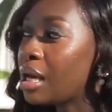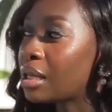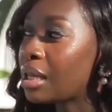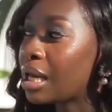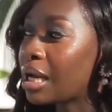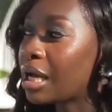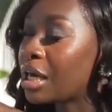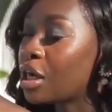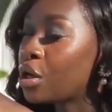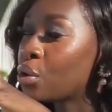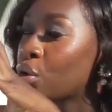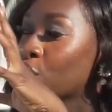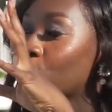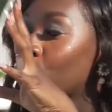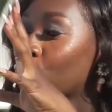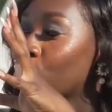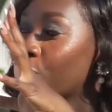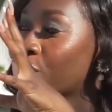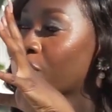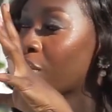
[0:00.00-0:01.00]
like a year or
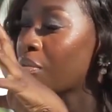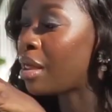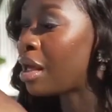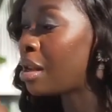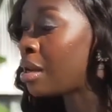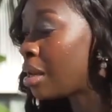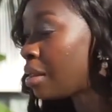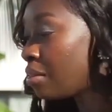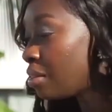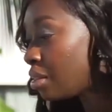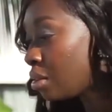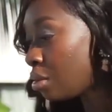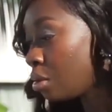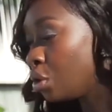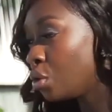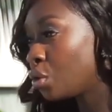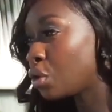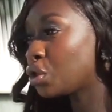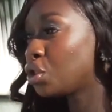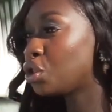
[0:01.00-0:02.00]
two from then, the
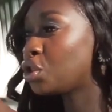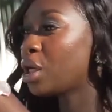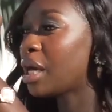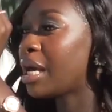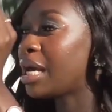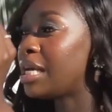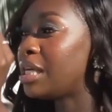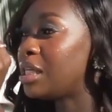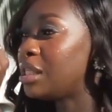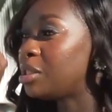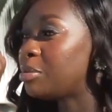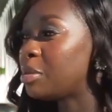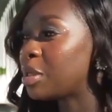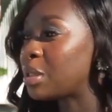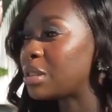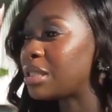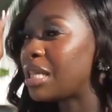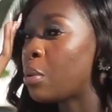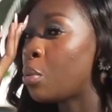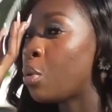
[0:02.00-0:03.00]
looks change
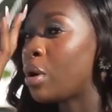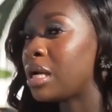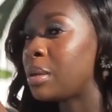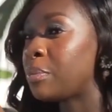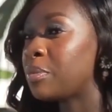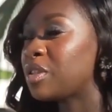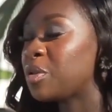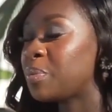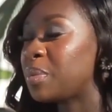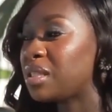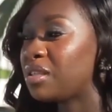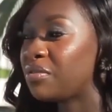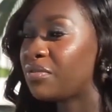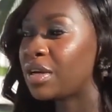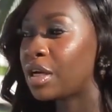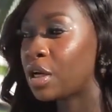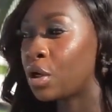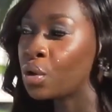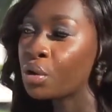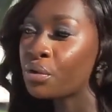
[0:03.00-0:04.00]
because they want a
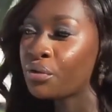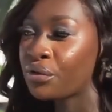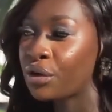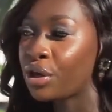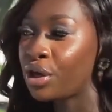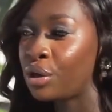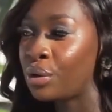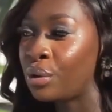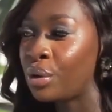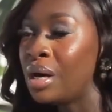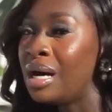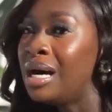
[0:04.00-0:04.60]
specific look for you,